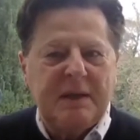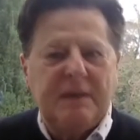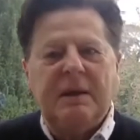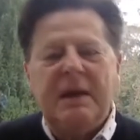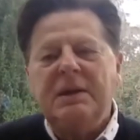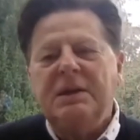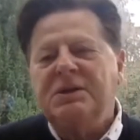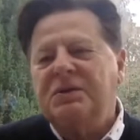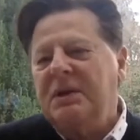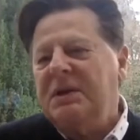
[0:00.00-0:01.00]
The
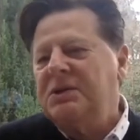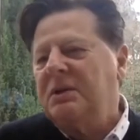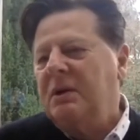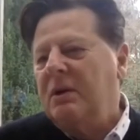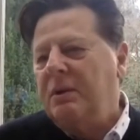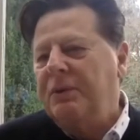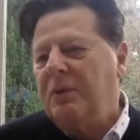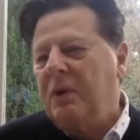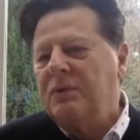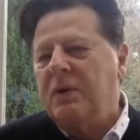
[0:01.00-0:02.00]
industry is going to go
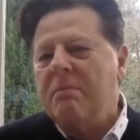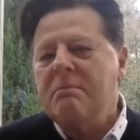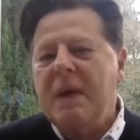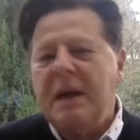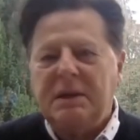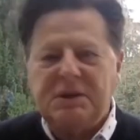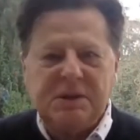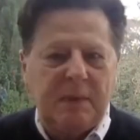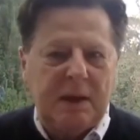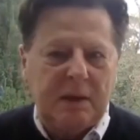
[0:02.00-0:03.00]
through a tremendous
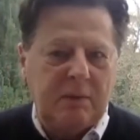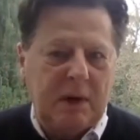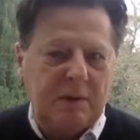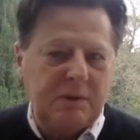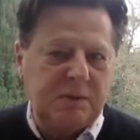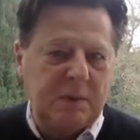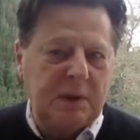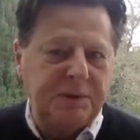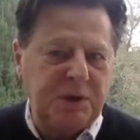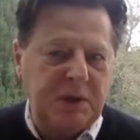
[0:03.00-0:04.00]
amount of
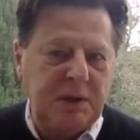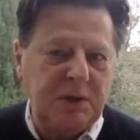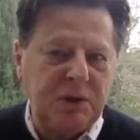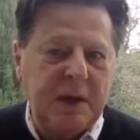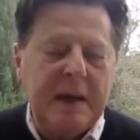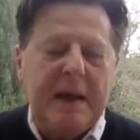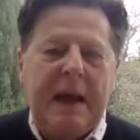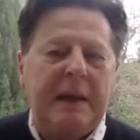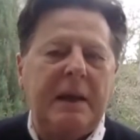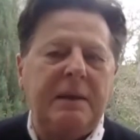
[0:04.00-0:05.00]
groundswell change.
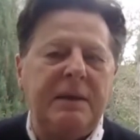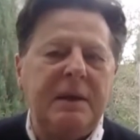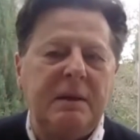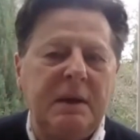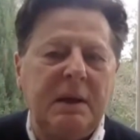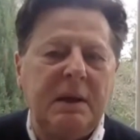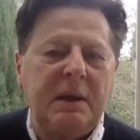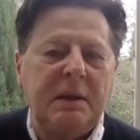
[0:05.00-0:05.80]
And I think that